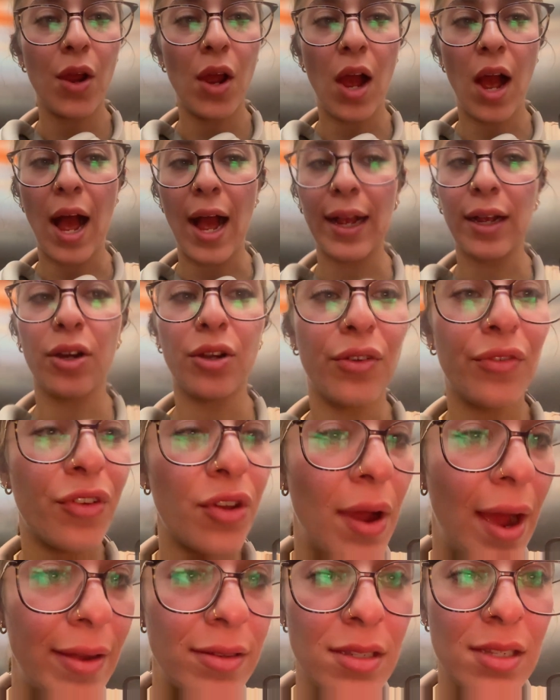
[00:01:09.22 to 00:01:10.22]
I got a few
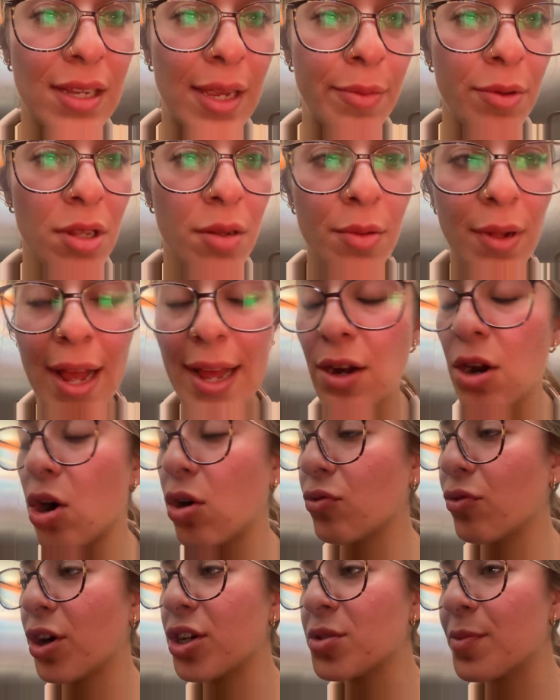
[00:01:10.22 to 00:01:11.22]
hours of sleep on the plane, a whole
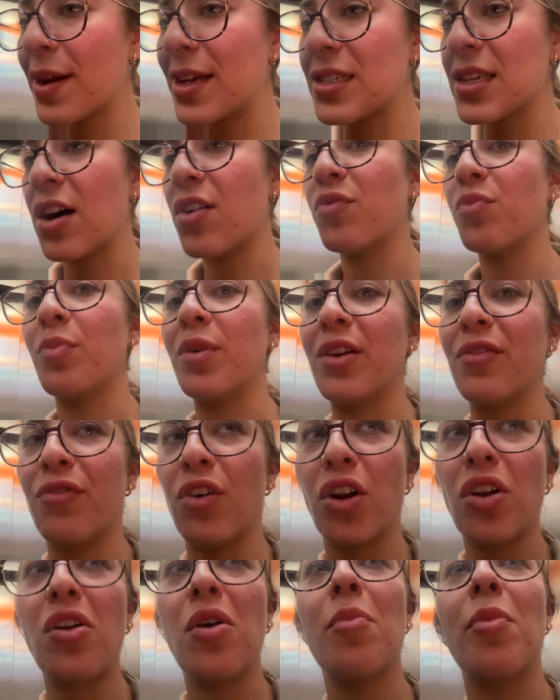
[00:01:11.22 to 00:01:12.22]
row to myself, but a
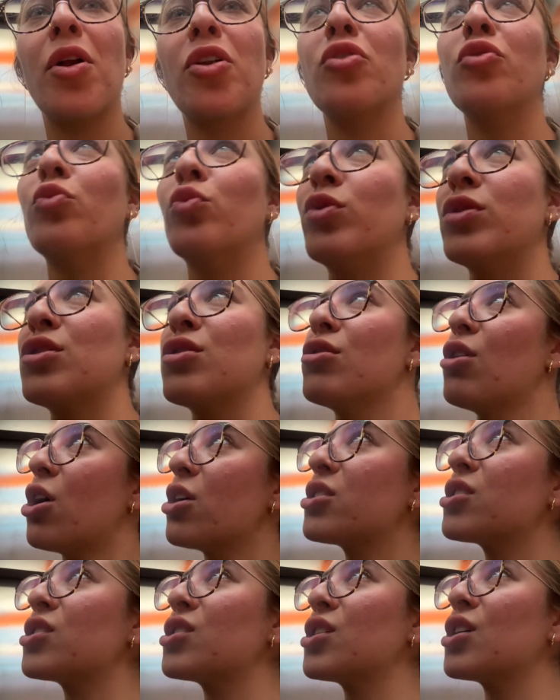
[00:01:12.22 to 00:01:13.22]
vodka bottle was
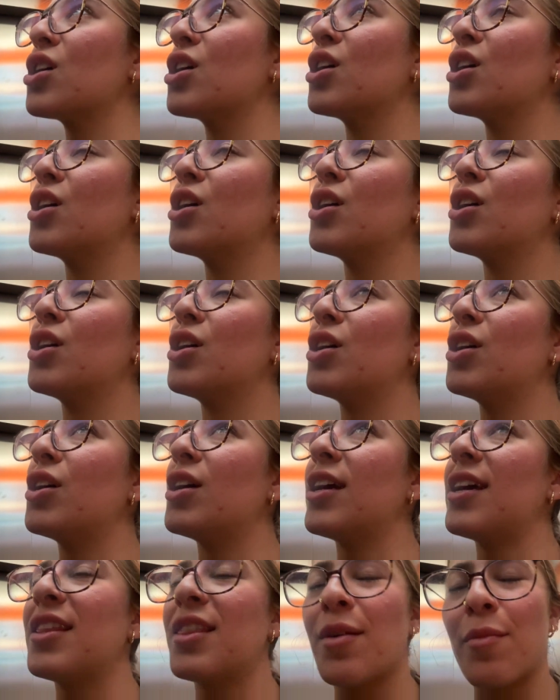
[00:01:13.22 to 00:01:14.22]
lost
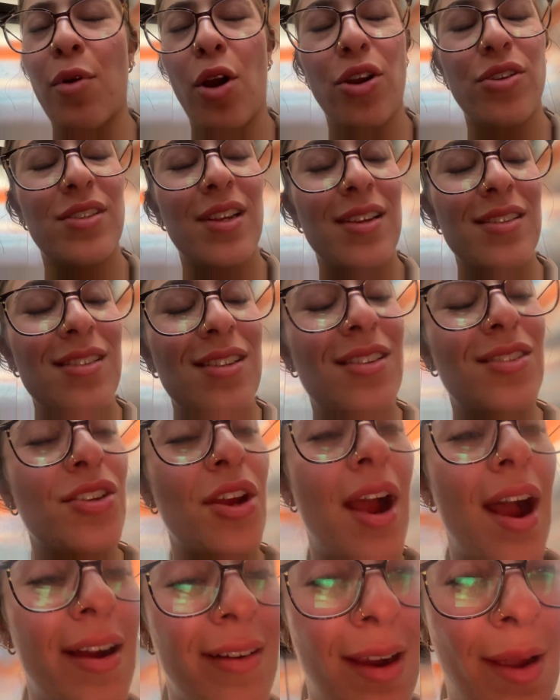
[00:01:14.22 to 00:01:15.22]
in the process. So
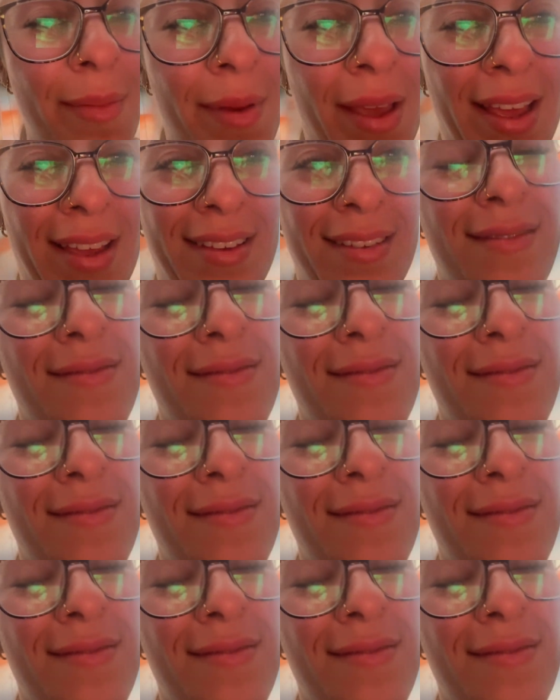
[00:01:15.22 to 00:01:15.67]
RIP,